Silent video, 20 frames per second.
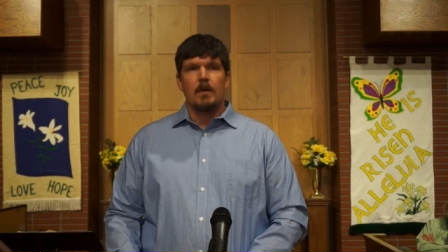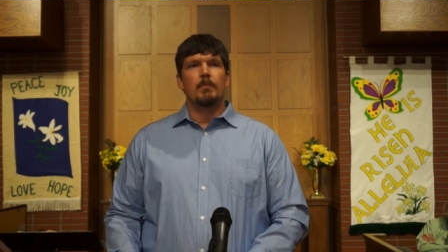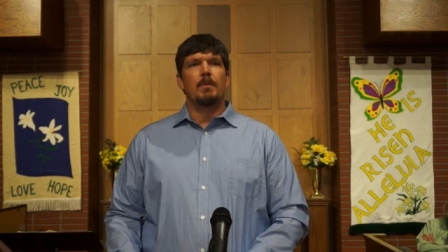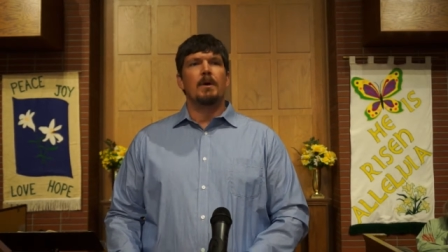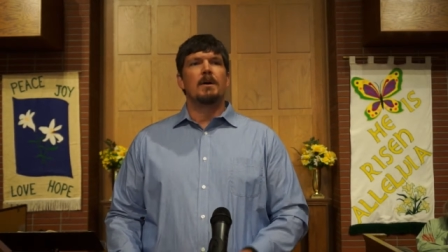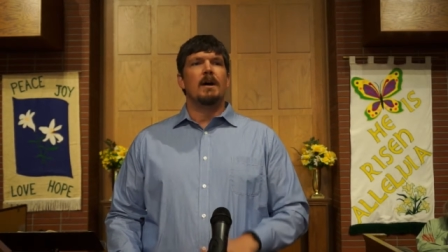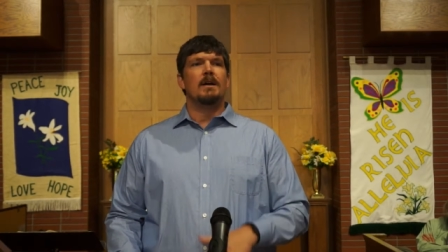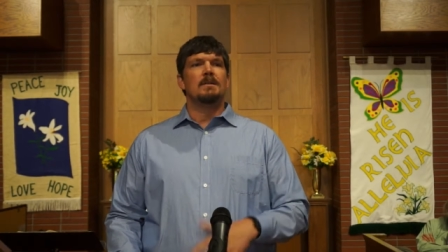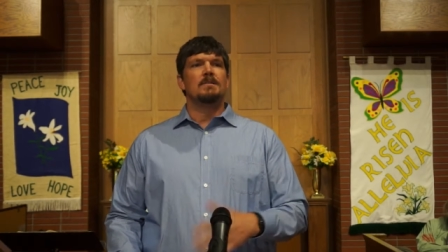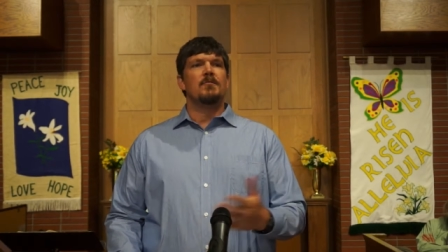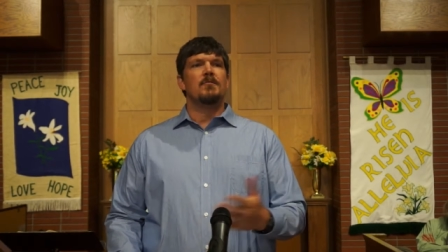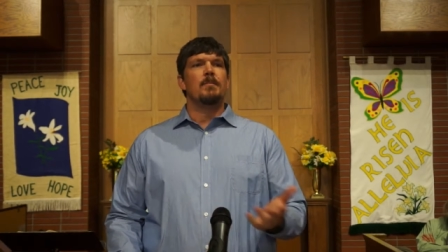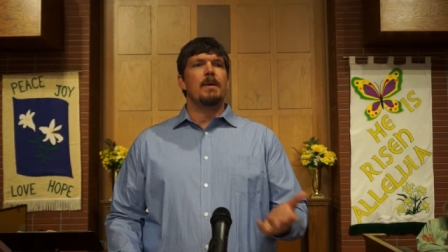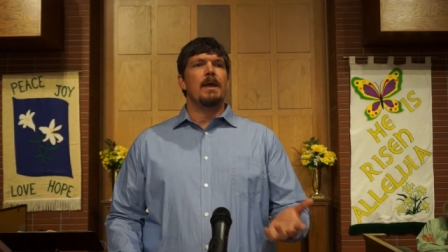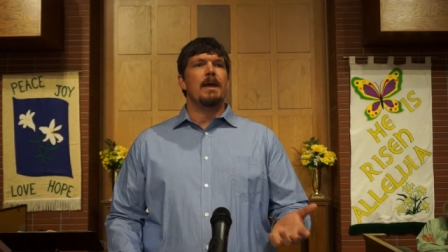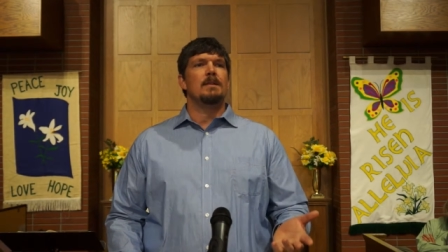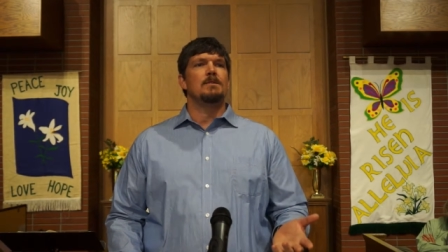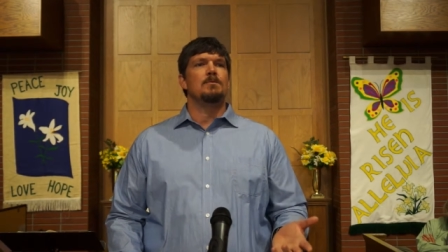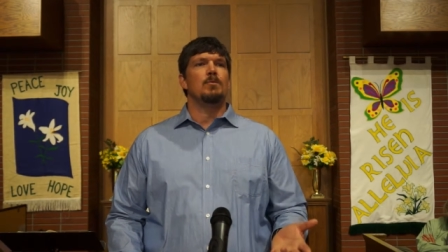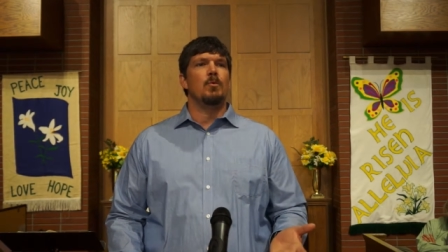Because of
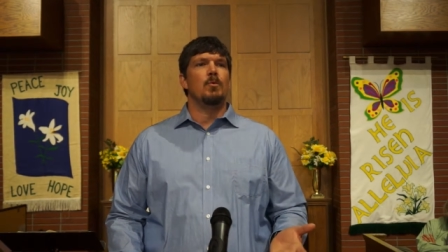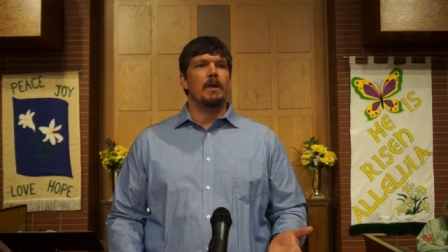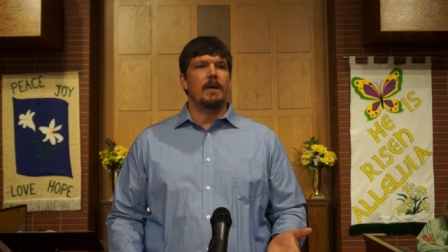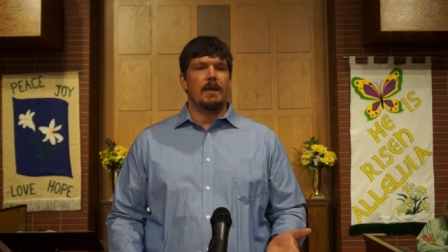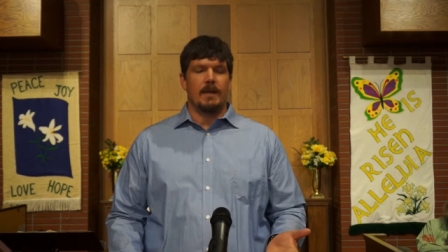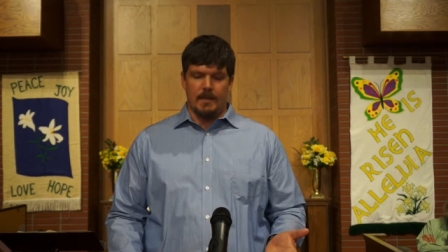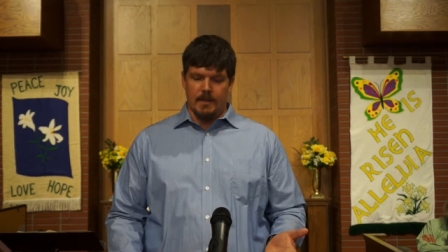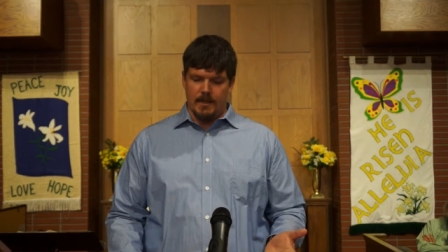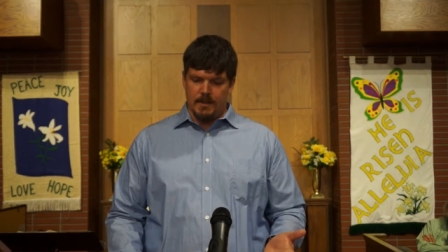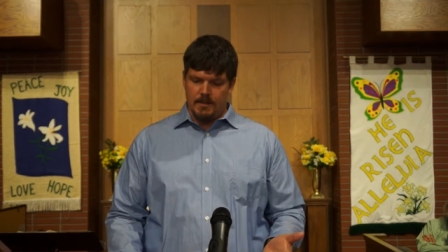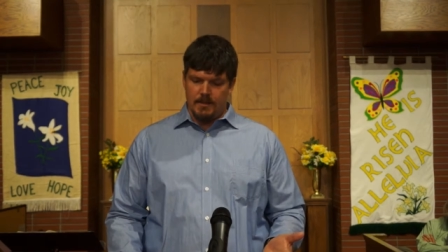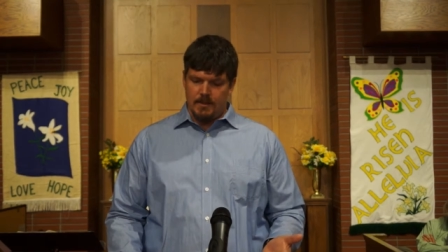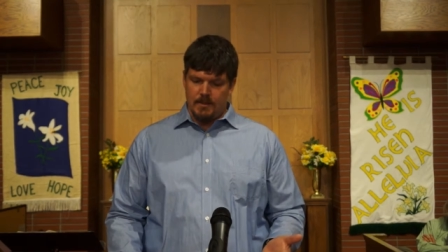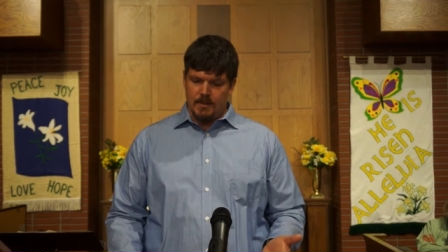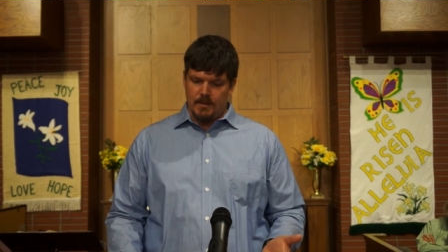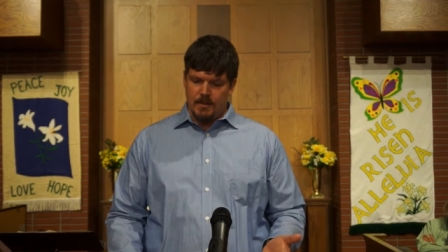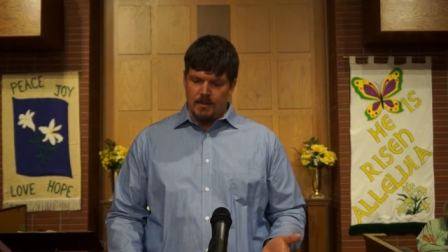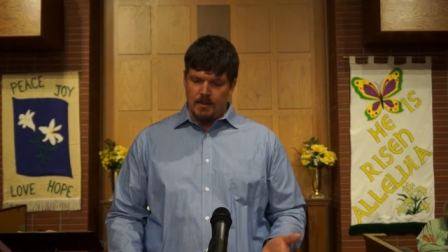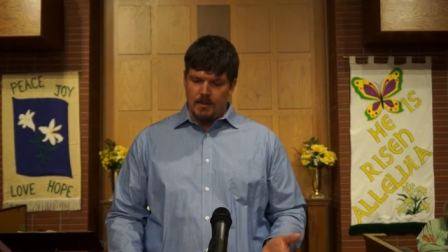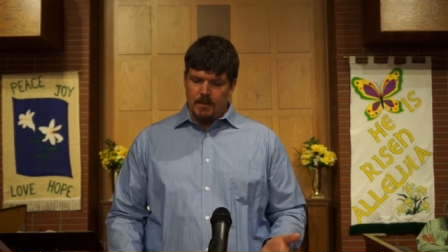man's wickedness,
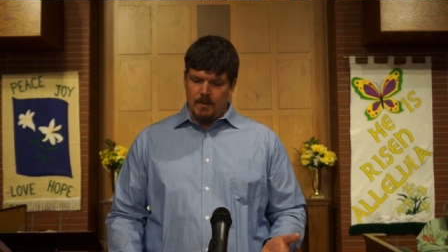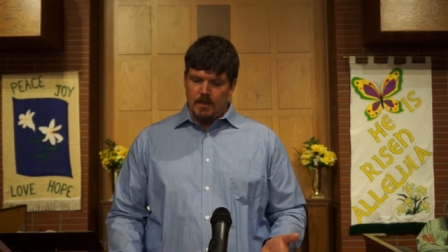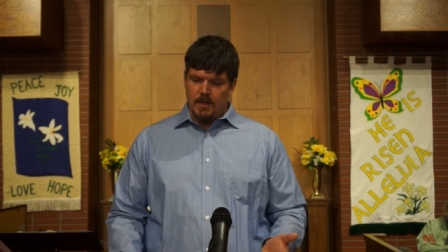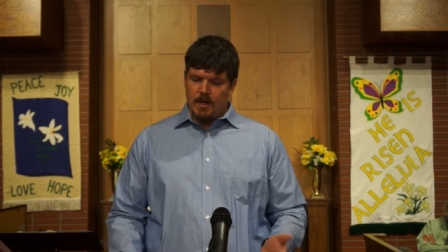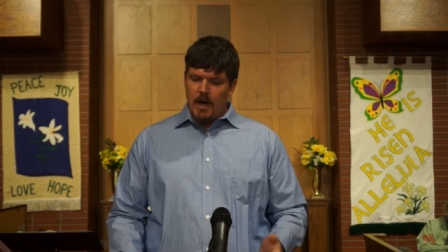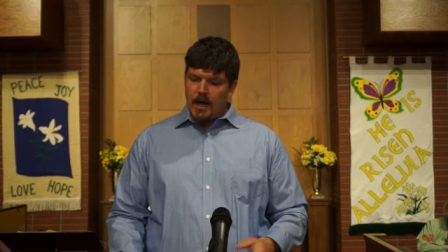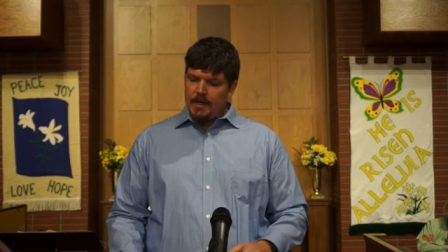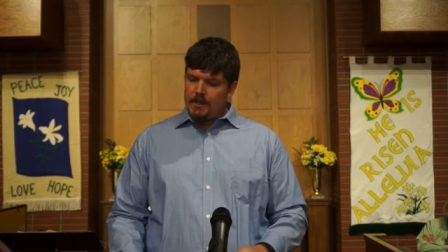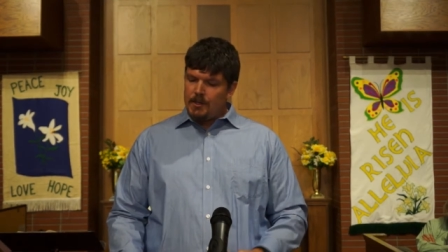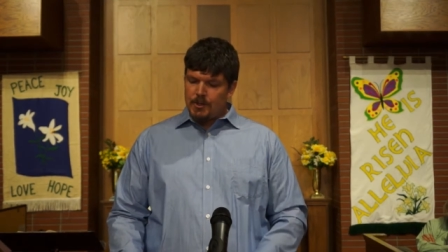God